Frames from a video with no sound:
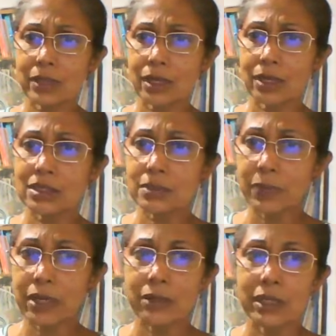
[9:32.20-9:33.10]

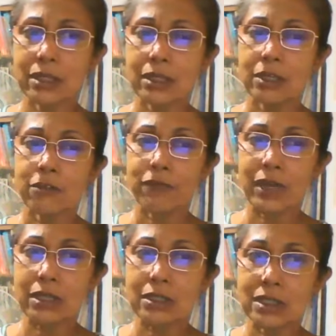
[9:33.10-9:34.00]
unsparing
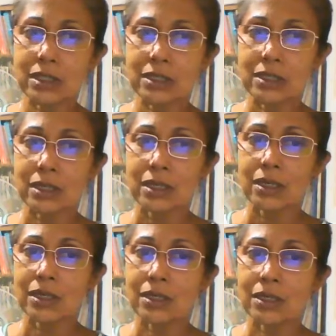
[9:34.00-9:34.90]
faculty,
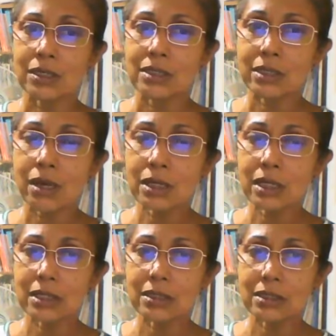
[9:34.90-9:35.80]
her
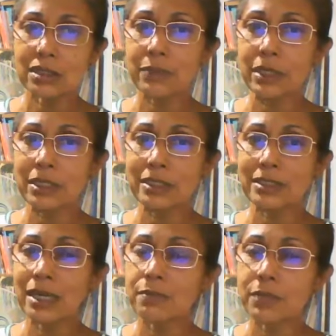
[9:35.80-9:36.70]
startling similes
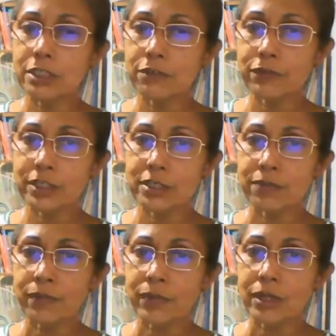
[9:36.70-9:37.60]
and metaphors,
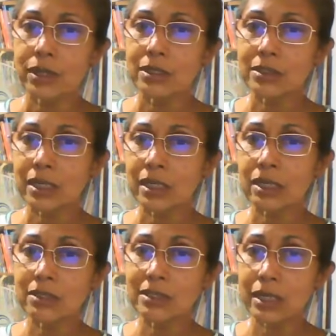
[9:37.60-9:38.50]
her
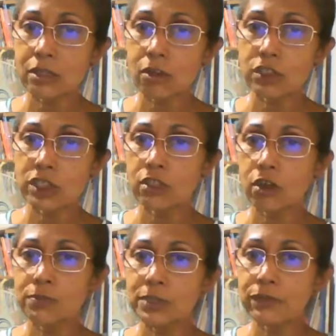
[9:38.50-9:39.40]
psychological
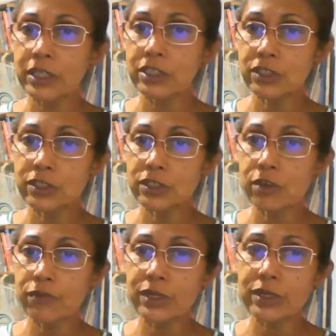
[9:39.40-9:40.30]
observations
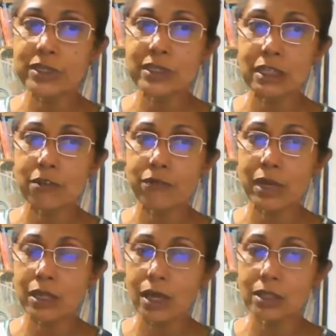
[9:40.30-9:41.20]
of herself
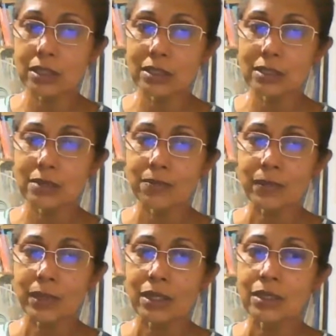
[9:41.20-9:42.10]
and others,
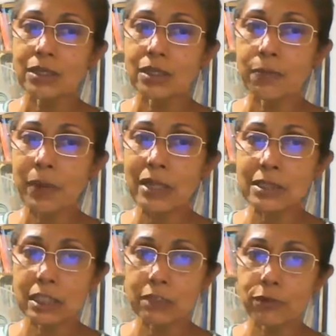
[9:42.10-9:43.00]
her
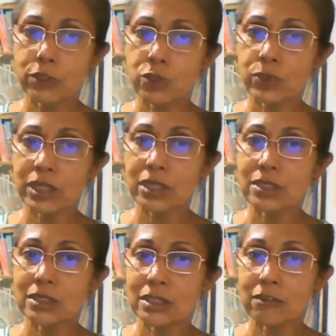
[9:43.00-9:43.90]
capacity for showing
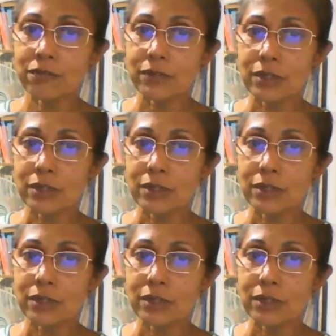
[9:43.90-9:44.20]
herself